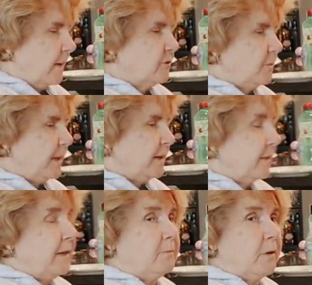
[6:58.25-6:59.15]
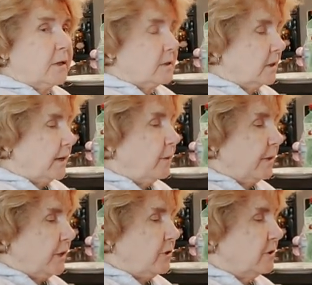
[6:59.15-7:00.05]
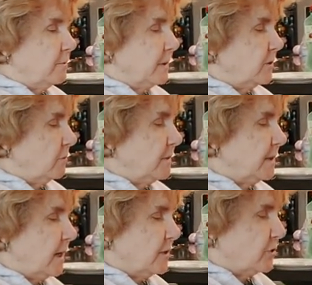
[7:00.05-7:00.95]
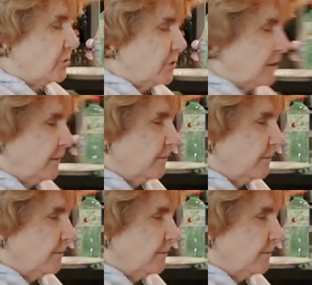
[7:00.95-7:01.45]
After being in theme parks all day, we can use muscle massagers.